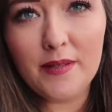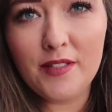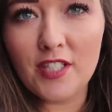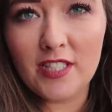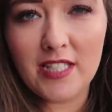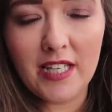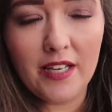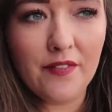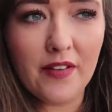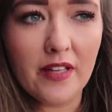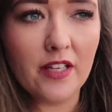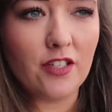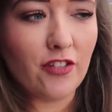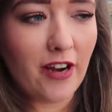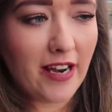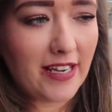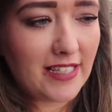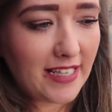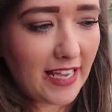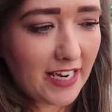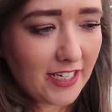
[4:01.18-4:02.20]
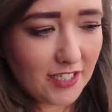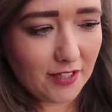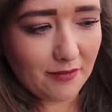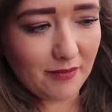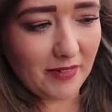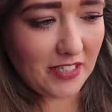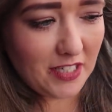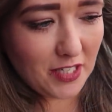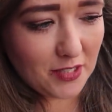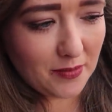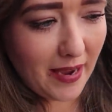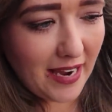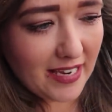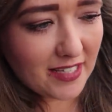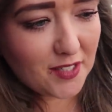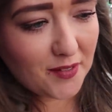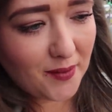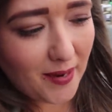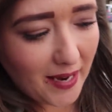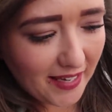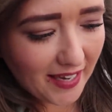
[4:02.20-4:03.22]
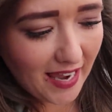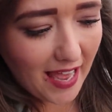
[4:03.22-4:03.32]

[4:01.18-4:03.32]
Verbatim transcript: Just leaving the train station, which is why it's quite